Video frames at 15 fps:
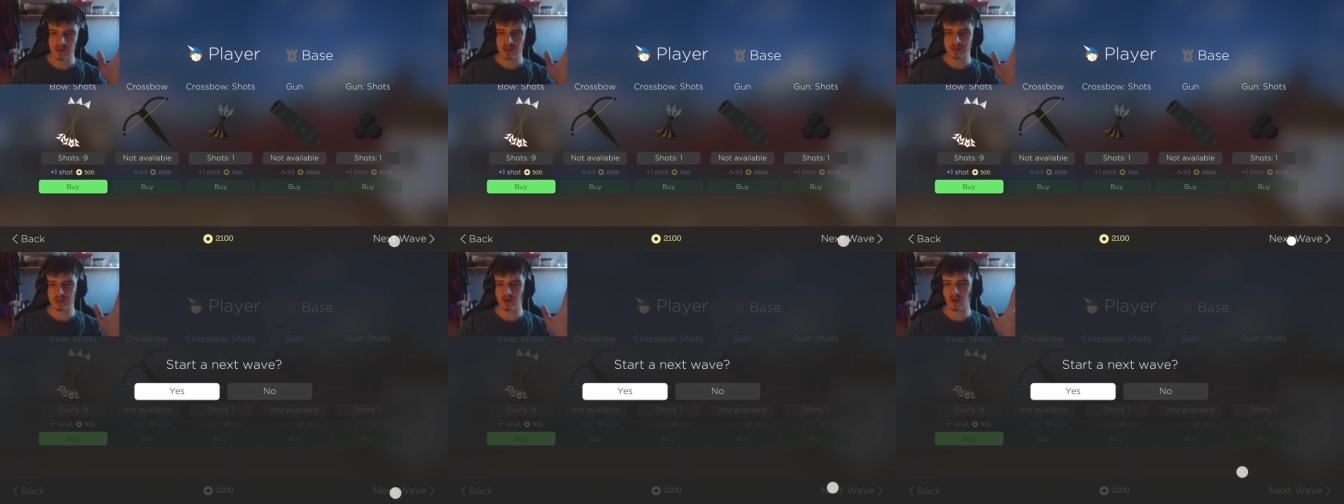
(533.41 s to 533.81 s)

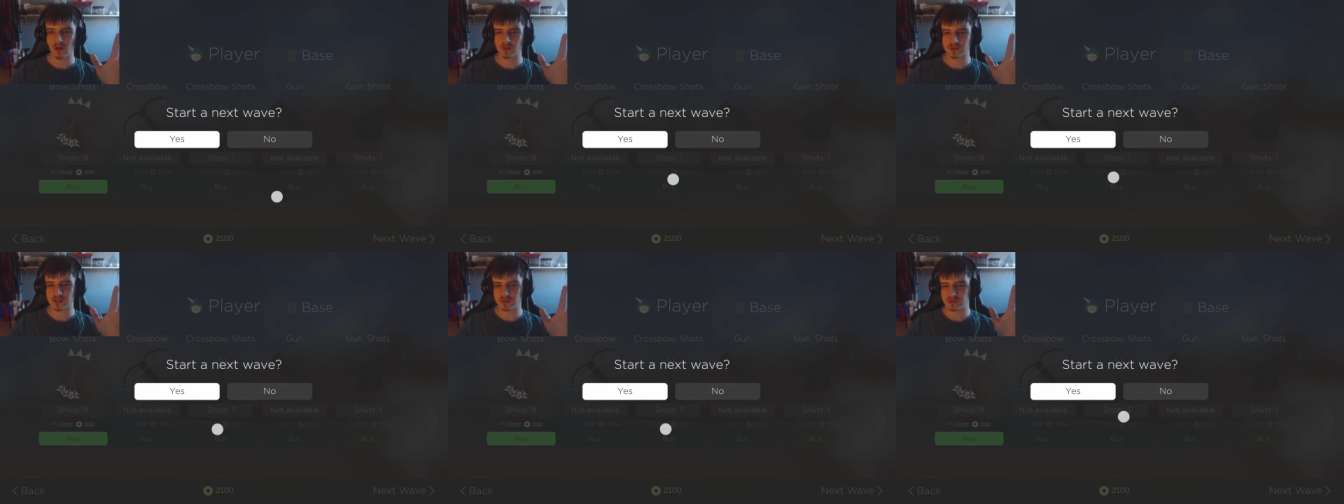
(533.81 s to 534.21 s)
They're not
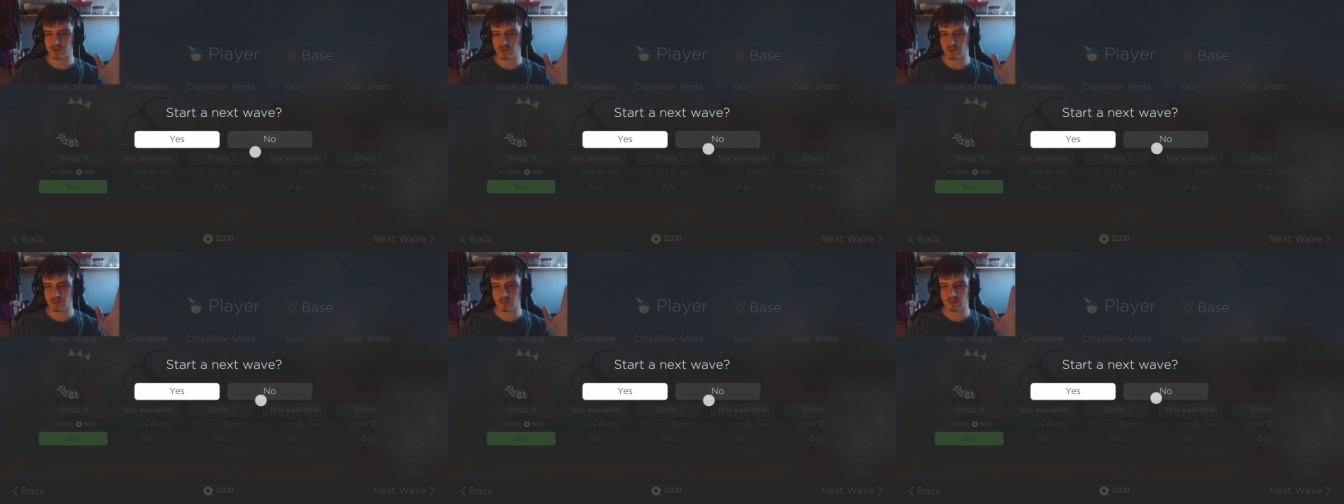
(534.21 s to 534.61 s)
asking
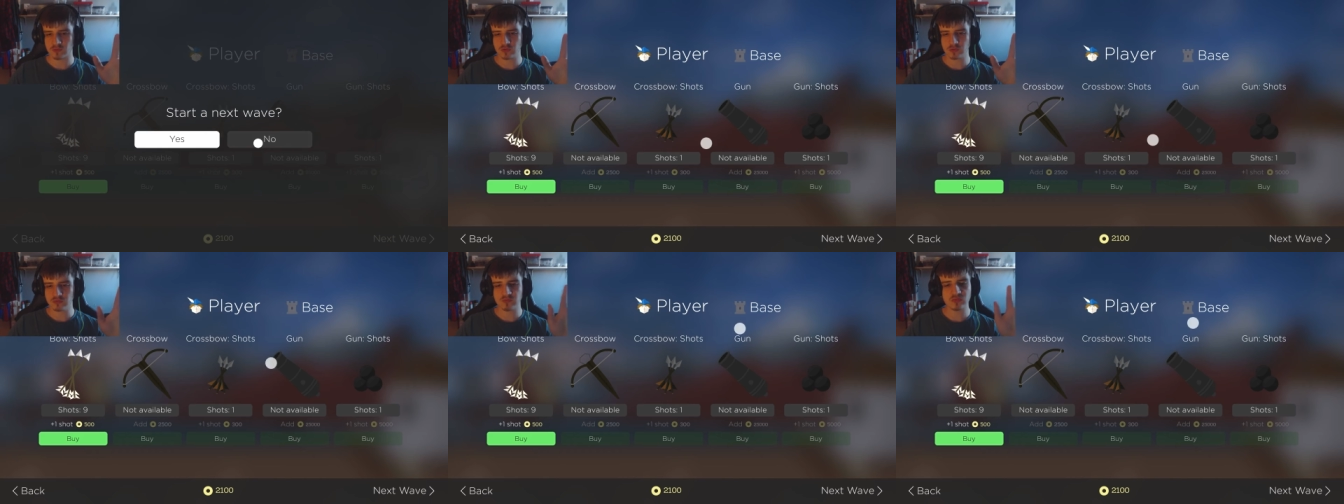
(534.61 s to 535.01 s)
too
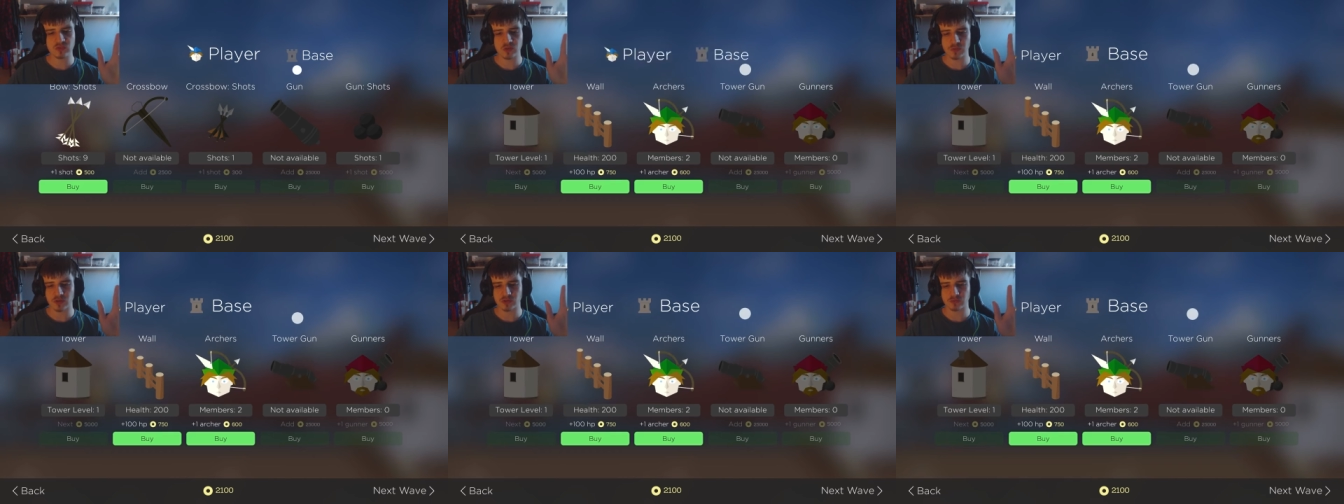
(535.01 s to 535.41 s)
too, too
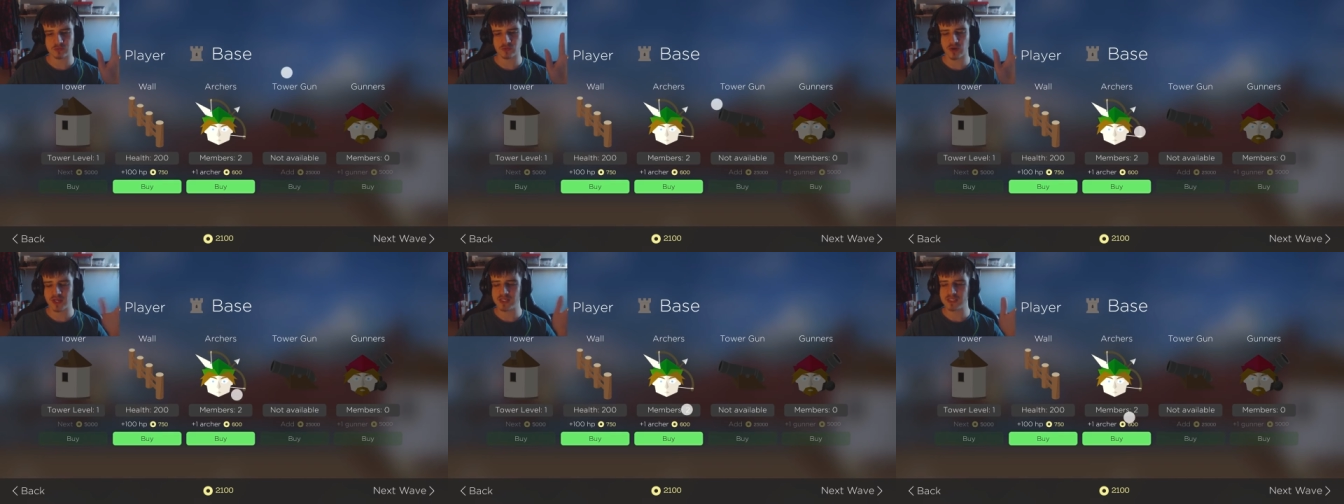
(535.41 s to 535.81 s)
much of
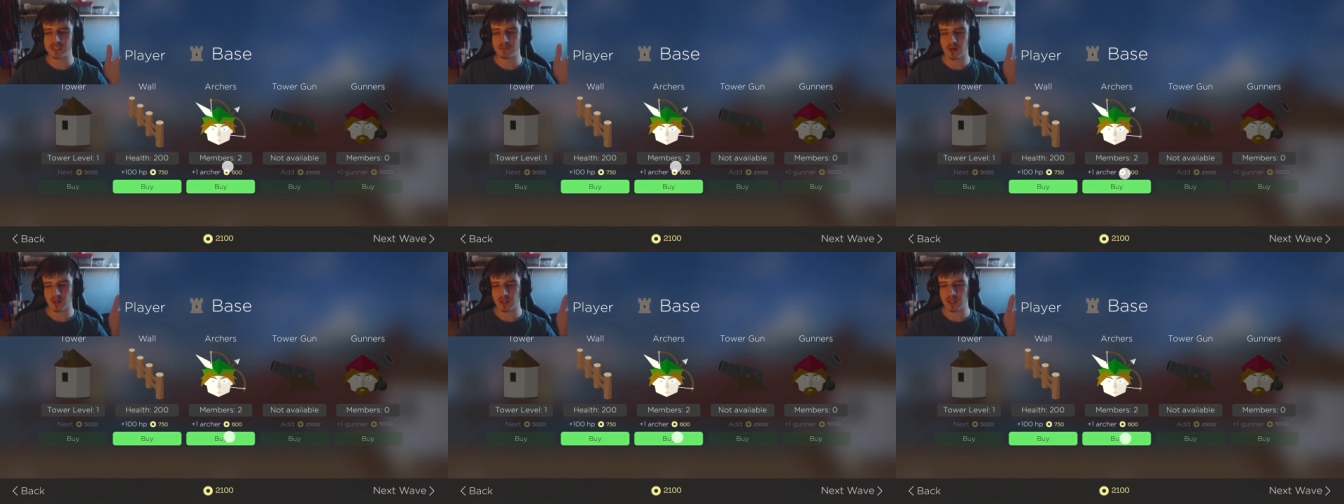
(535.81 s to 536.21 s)
crazy
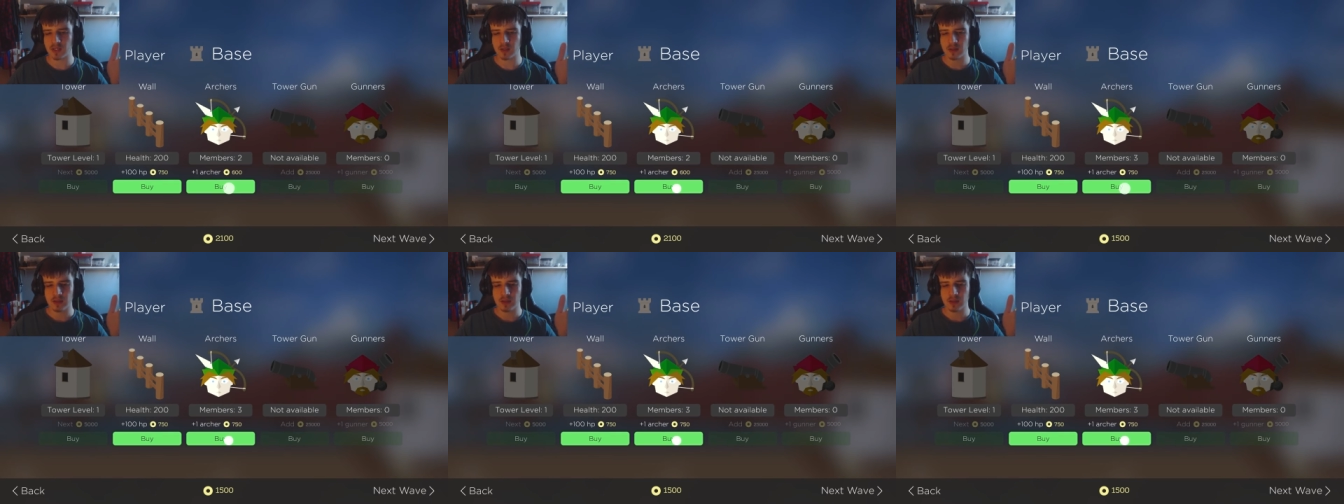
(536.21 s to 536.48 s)
money.